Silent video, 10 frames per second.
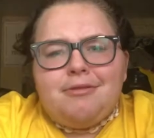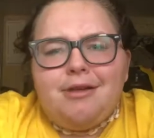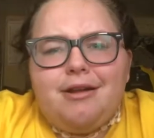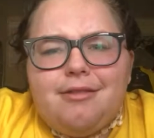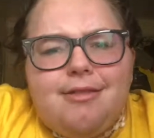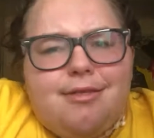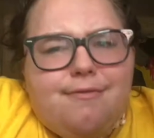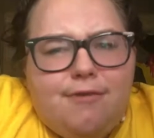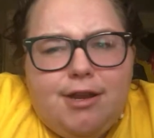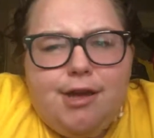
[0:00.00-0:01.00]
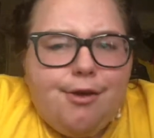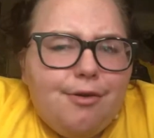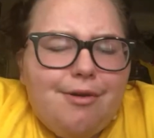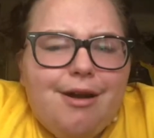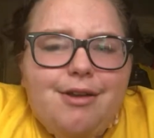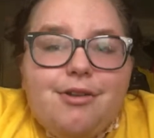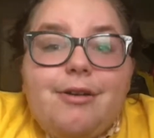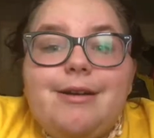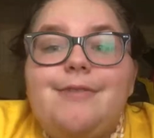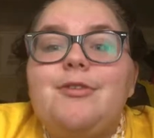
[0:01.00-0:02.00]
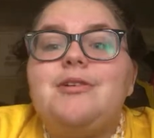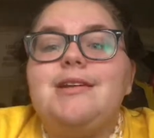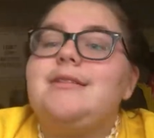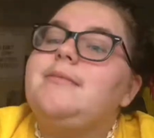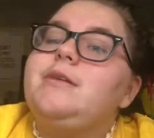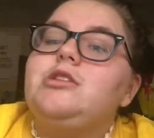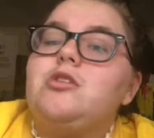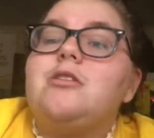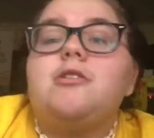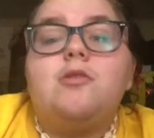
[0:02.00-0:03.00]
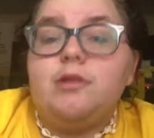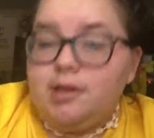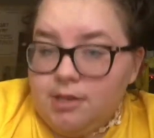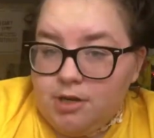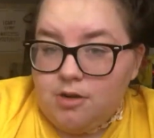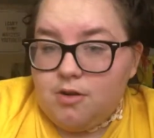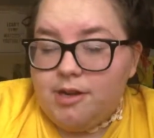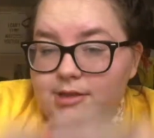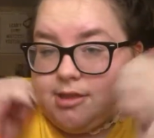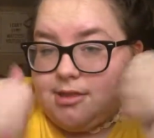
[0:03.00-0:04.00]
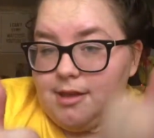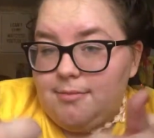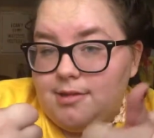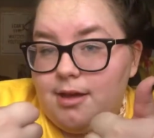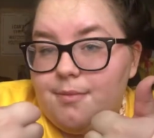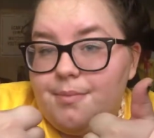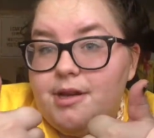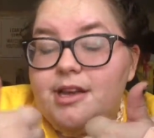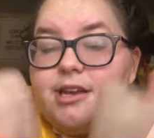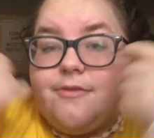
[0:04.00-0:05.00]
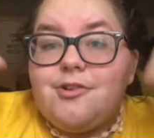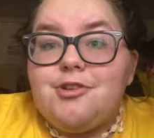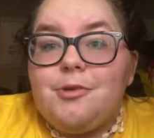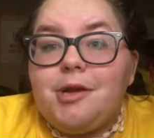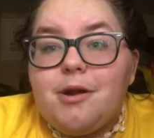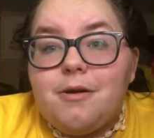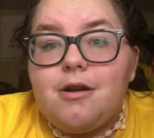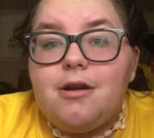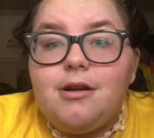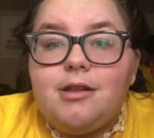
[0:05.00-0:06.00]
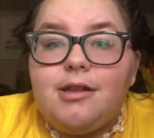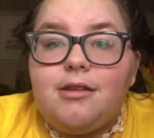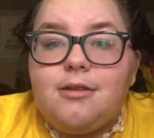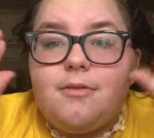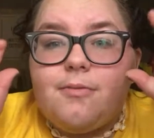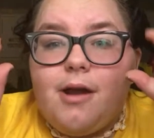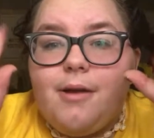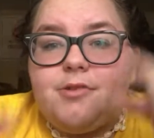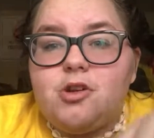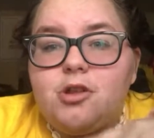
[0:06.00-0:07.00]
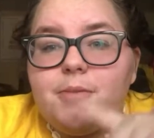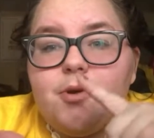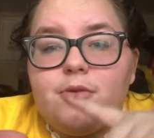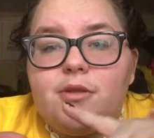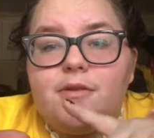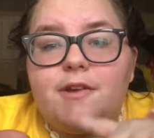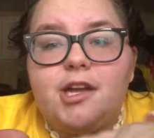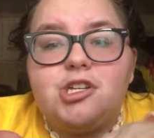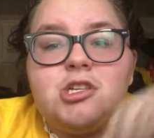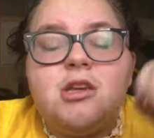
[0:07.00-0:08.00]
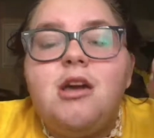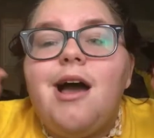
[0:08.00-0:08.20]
That's the video. I don't know if you want to see me turn into an e-girl, hit the thumbs up, and if you're new here, click to subscribe, turn on the post notification.